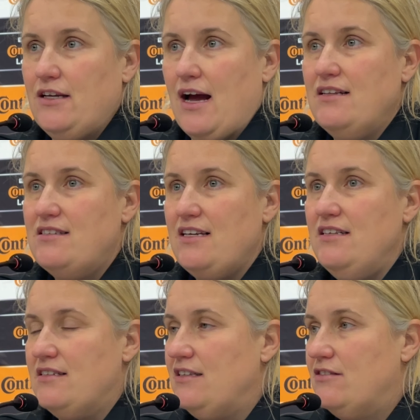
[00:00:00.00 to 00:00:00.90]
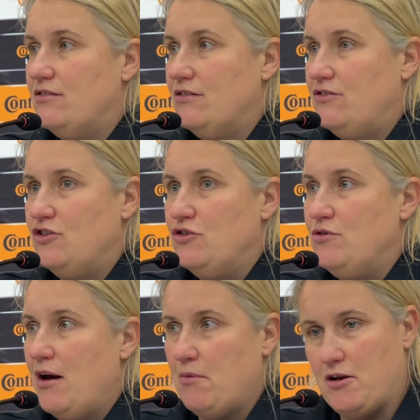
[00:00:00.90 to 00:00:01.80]
yeah, it's easy to, to do
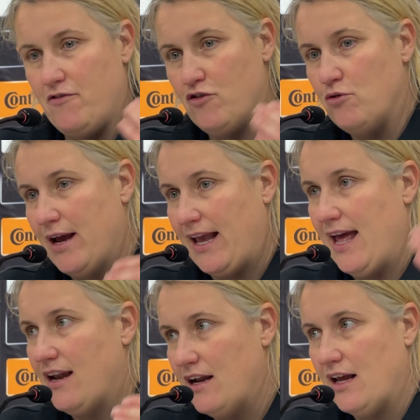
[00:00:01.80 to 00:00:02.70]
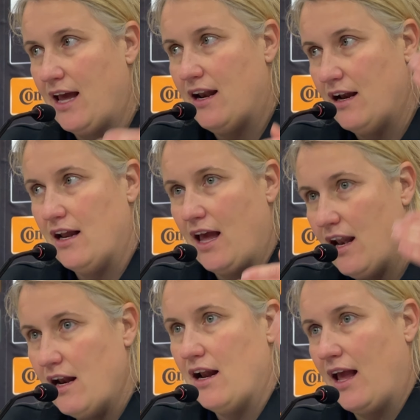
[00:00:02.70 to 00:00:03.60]
that one. You have to do it again and again and
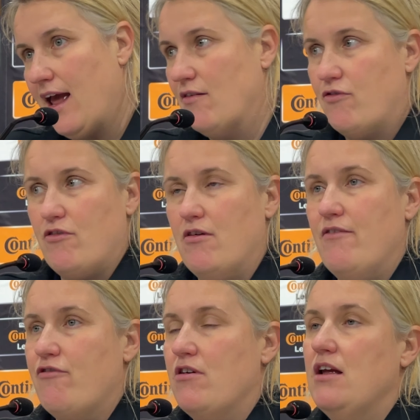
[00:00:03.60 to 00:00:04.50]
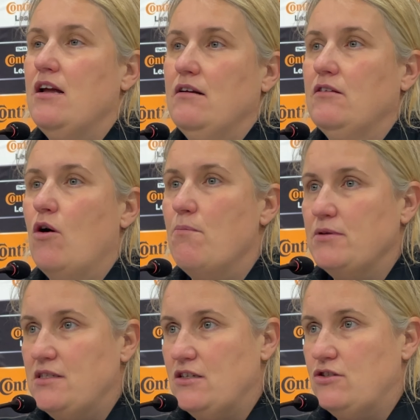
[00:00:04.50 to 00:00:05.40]
again and again for every
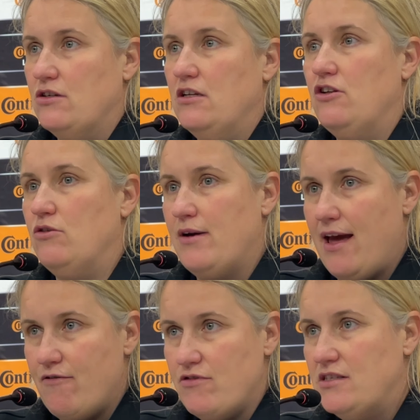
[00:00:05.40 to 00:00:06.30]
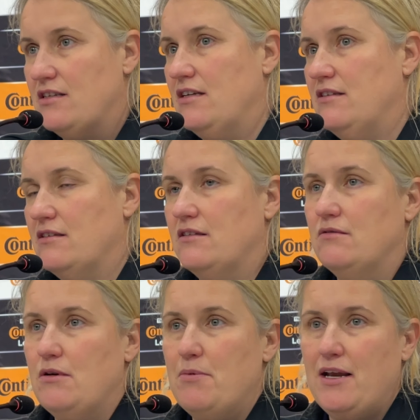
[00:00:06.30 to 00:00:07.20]
competition. You do it every
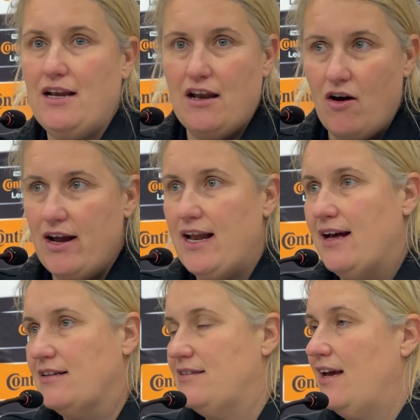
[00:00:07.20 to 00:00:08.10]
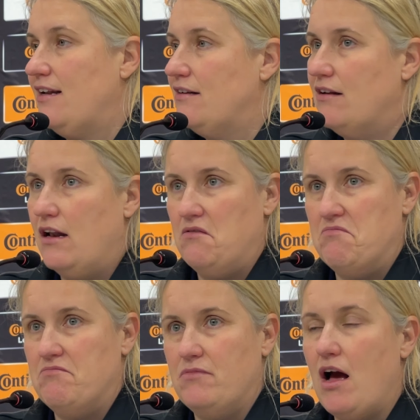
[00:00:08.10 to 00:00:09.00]
season. We've been in nine out of ten
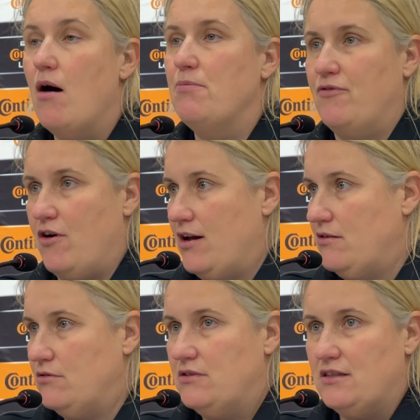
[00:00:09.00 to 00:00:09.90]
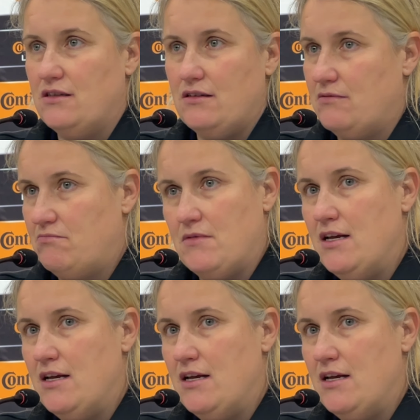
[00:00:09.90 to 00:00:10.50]
cup finals in